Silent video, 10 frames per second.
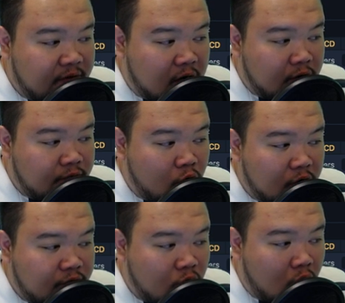I'm
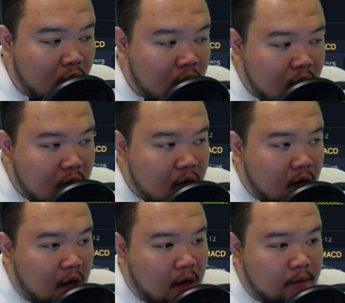744
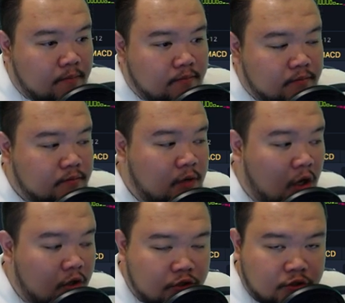um,
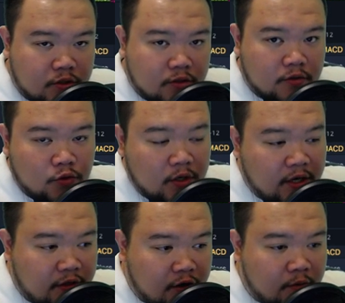dollars
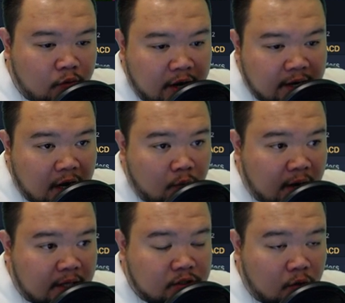to an Ethereum right
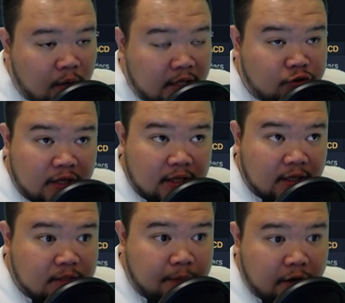now. When I start when I
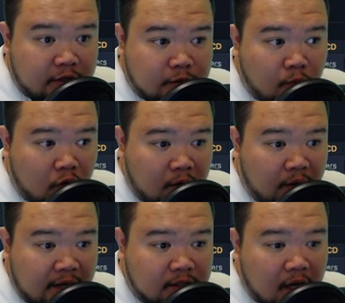traded the spare this
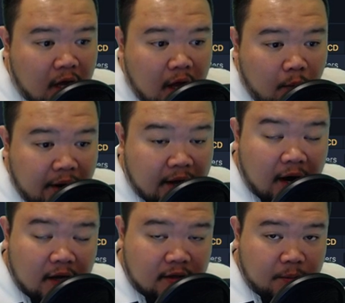morning, when I
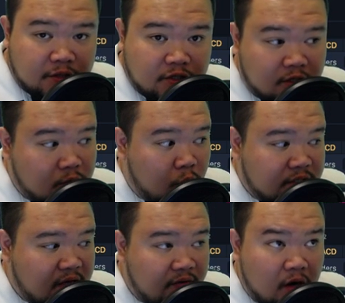when I got into the
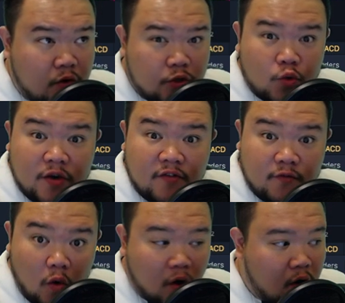position, it was
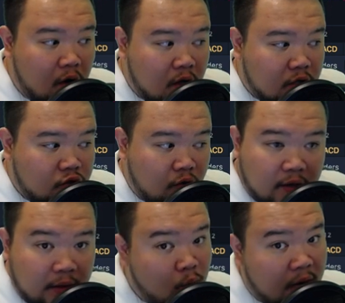724.
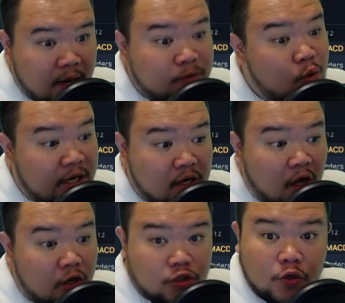So it, it went up
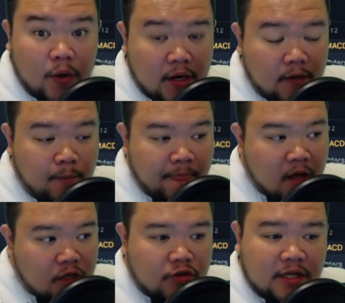twenty dollars
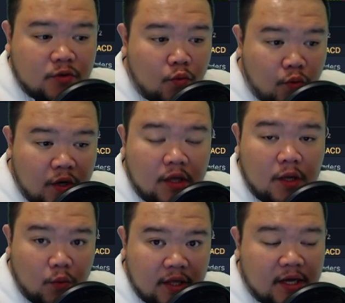already. So that's a
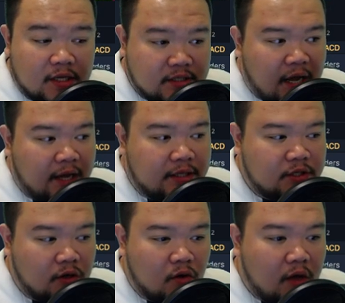really really good
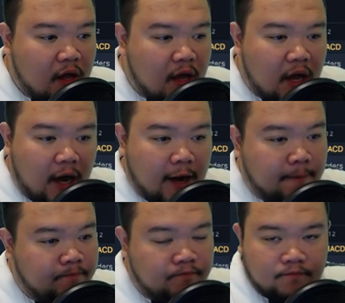sign. So
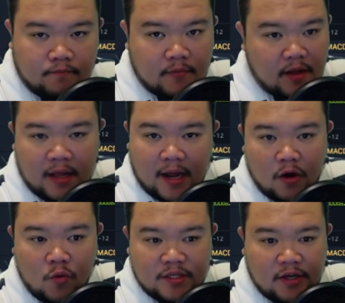um,
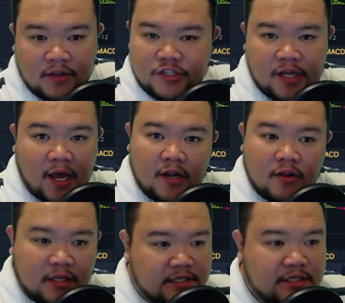like I always say on this
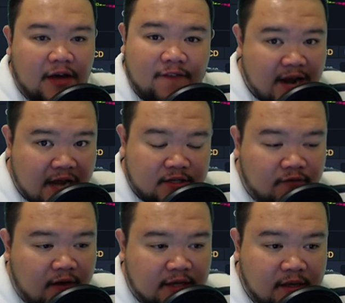channel, this is not
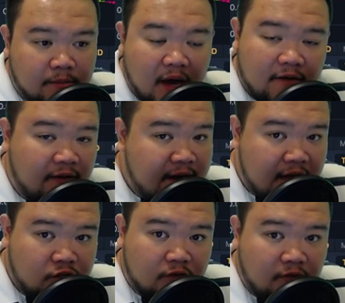financial advice. I'm not
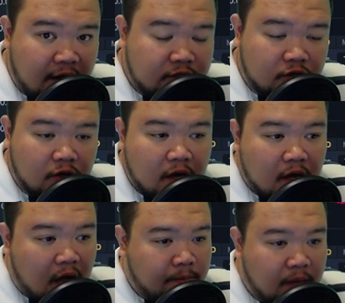a financial
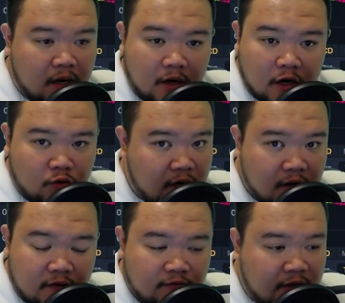advisor. I'm not an
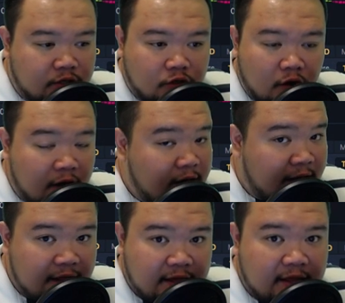accredited investor
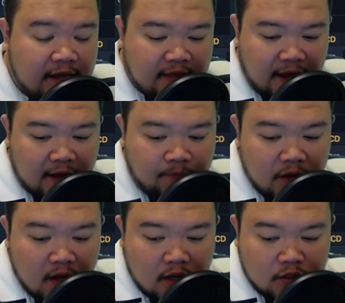and anything like
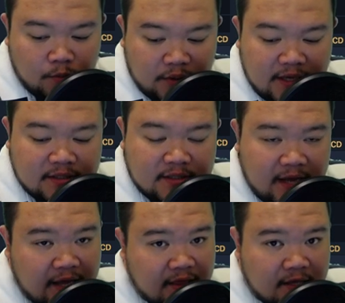that. So
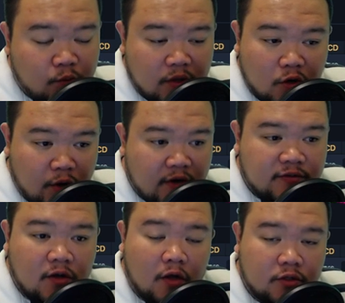please take this with a
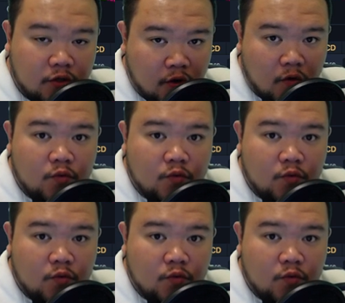grain of salt.